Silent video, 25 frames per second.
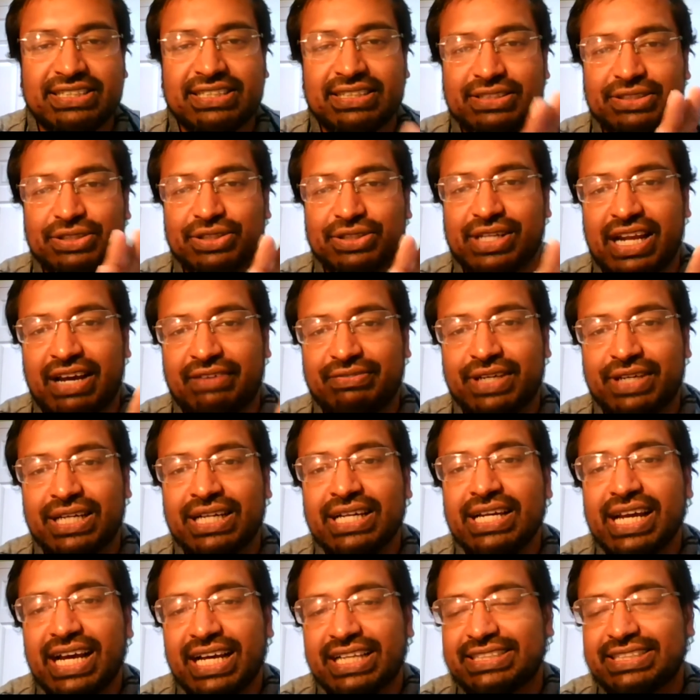you could have a
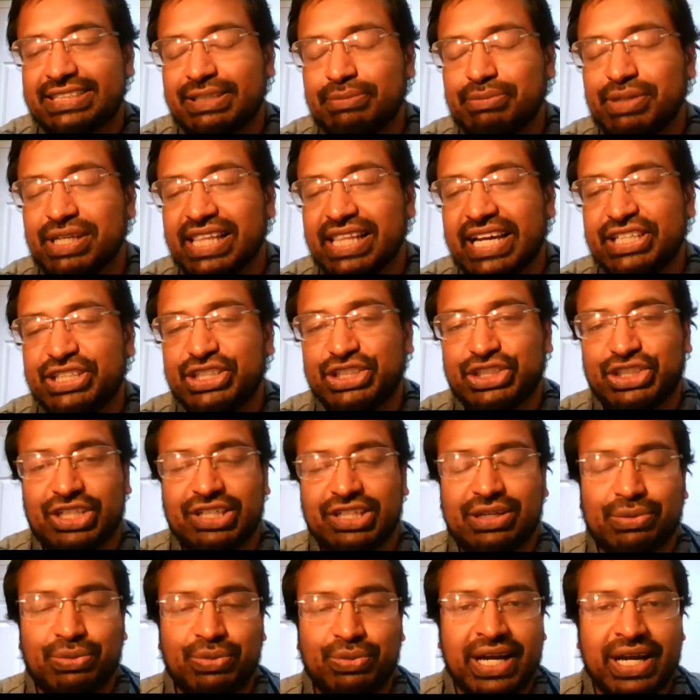
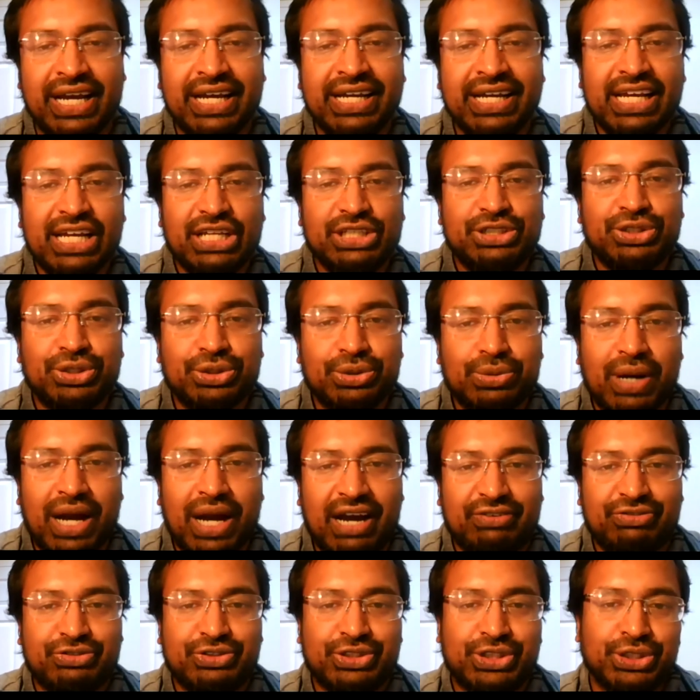simulation where you
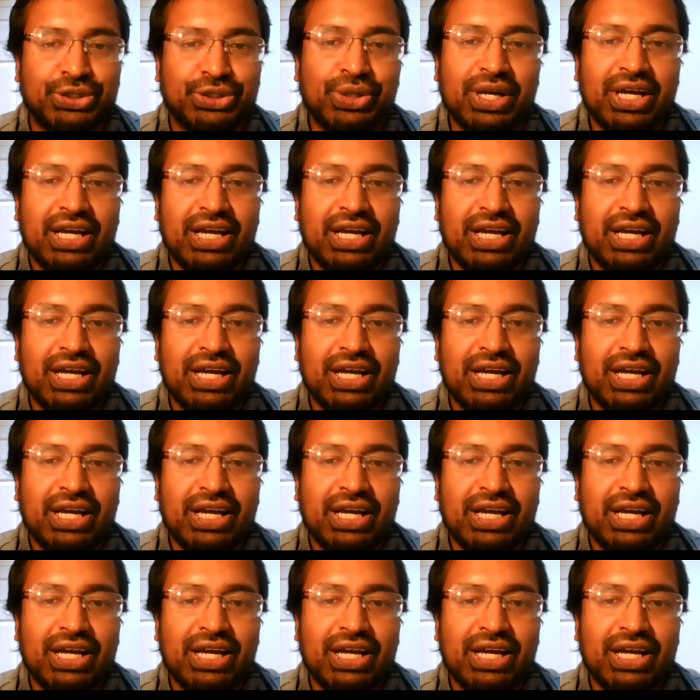have to